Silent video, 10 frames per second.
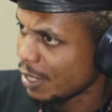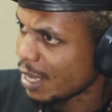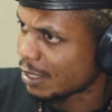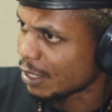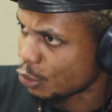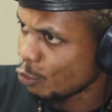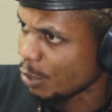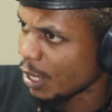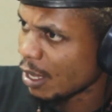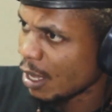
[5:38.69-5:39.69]
Yes, there
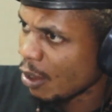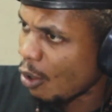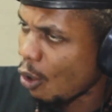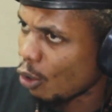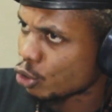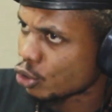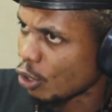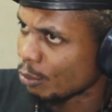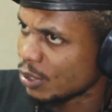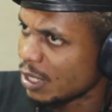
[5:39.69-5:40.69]
should be, or
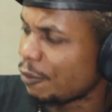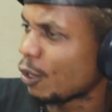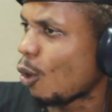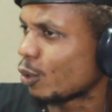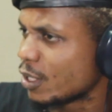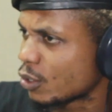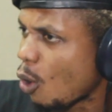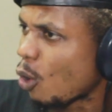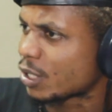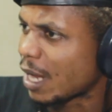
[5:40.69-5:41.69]
some difficulties
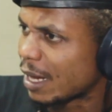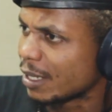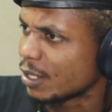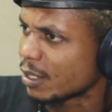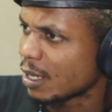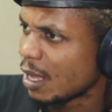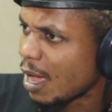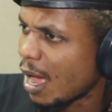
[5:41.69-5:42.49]
or challenges